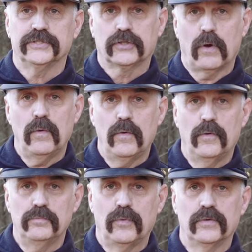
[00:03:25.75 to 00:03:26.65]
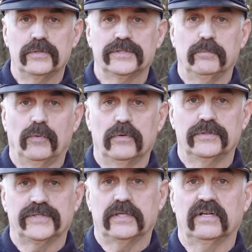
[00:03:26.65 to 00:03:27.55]
and cohorn mortars are
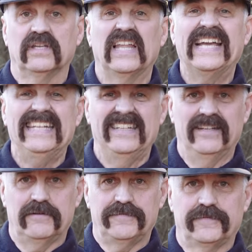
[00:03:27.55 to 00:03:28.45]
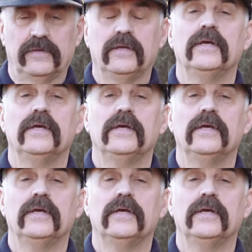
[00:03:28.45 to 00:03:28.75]
mortars that are light enough